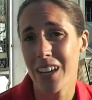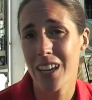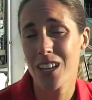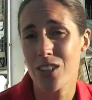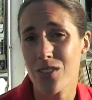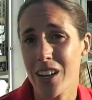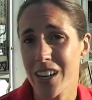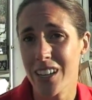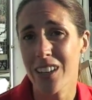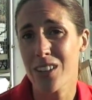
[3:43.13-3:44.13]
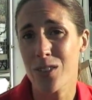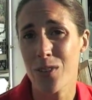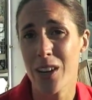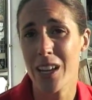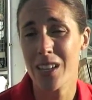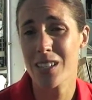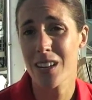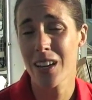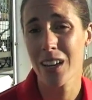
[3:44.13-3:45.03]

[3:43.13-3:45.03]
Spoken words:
injury and illness free, because